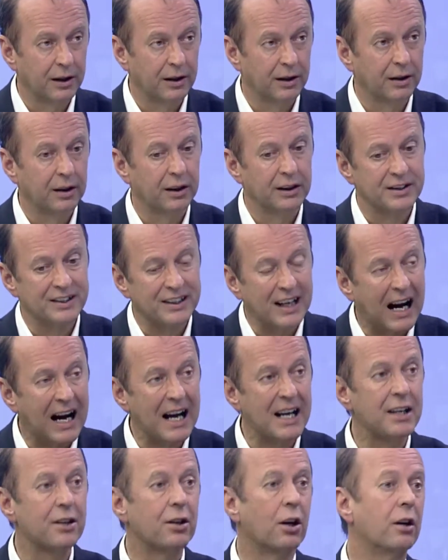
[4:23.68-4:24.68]

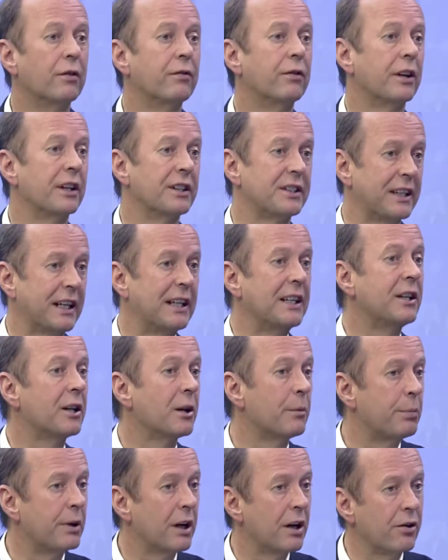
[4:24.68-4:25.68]
assigned over a 10-year
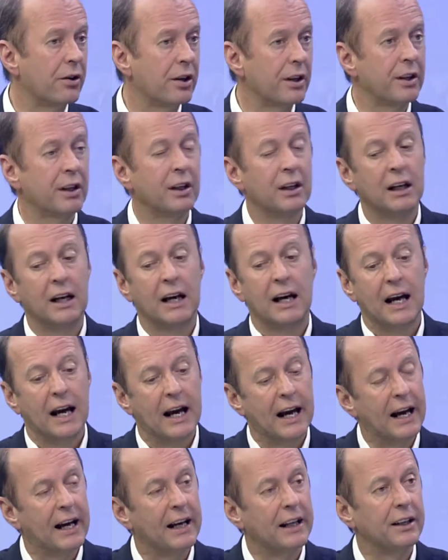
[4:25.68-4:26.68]
period,
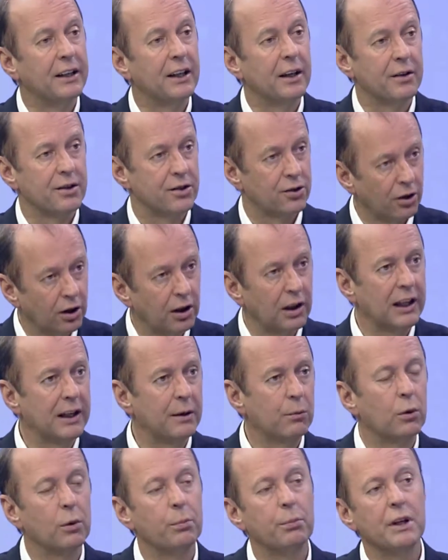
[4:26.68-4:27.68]
and certainly
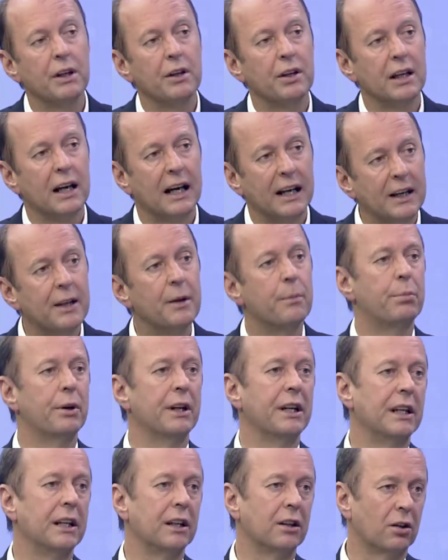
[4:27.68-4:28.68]
will be the
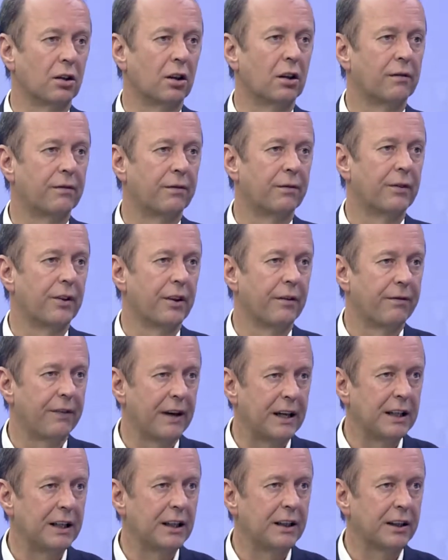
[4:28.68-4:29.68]
underpinning of the
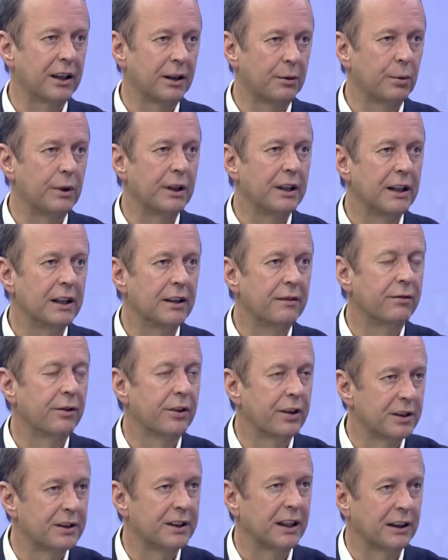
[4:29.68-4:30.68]
funding that we need for
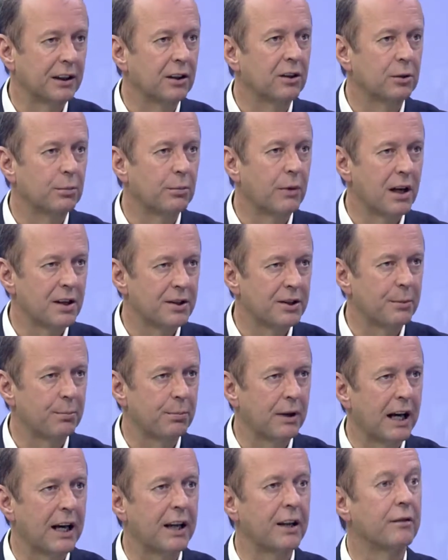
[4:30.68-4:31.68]
the technical master
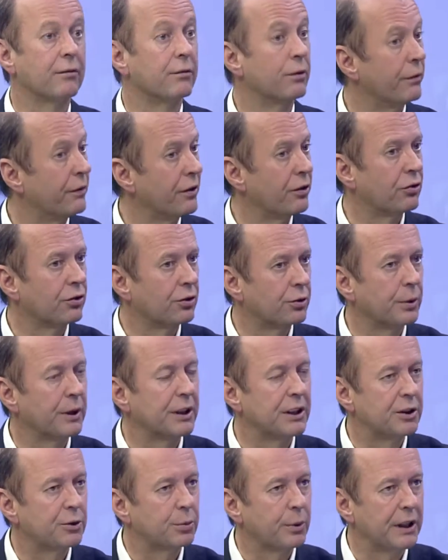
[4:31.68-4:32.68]
plan and for Vision
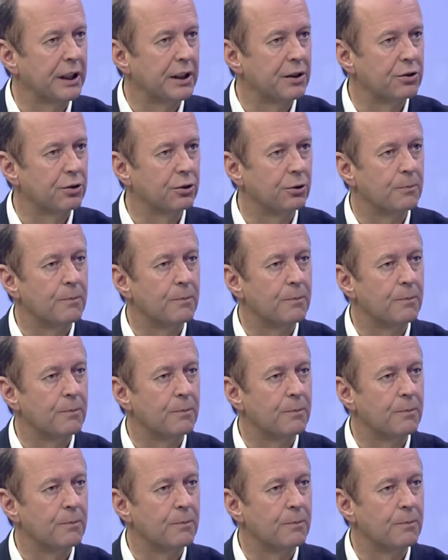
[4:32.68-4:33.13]
2022.